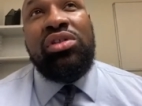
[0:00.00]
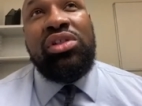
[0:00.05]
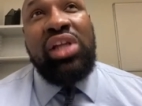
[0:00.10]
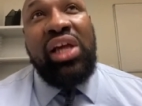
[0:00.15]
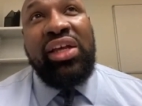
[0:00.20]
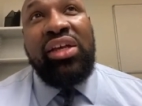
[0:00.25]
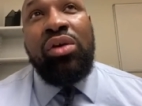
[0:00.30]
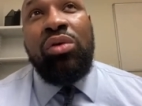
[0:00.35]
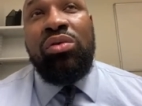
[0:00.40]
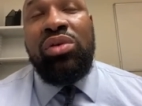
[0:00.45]

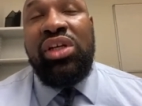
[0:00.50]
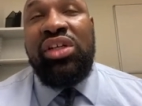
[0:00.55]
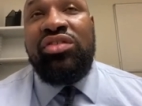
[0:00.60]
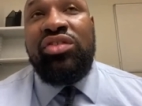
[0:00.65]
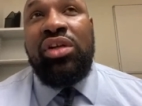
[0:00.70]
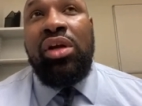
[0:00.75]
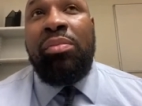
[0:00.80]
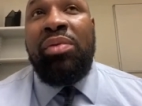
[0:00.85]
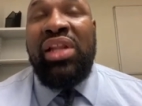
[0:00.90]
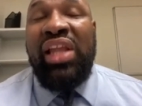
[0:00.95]
like, yo,
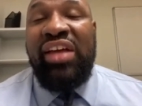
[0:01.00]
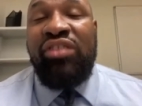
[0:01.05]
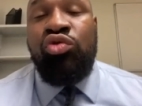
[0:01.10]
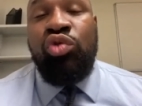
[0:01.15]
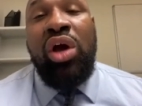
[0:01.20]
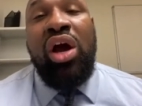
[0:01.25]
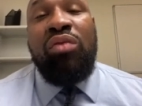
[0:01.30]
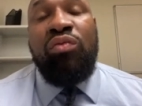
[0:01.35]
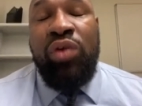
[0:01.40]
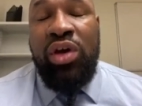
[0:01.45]
listen, I'm glad you
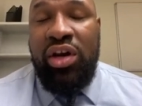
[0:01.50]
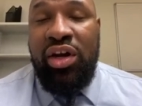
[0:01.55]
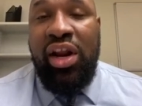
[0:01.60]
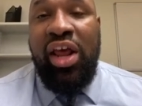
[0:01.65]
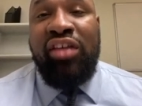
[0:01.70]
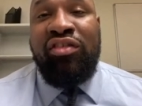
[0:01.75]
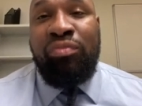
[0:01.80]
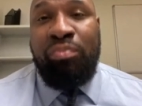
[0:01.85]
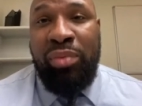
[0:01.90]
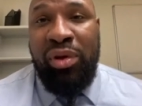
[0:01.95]
got rid of
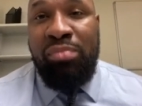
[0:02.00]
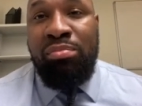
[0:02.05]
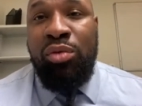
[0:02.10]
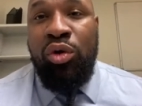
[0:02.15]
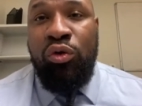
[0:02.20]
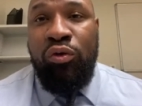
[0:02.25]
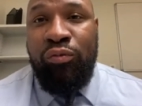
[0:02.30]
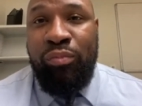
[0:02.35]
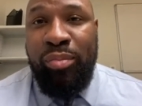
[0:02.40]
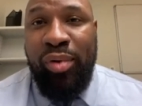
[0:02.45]
that spin
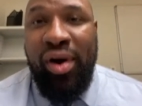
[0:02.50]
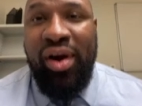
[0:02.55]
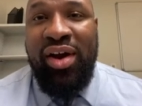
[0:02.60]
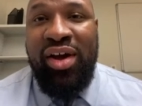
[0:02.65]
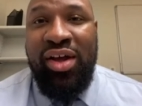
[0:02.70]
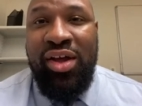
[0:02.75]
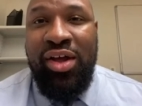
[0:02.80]
move, bruh.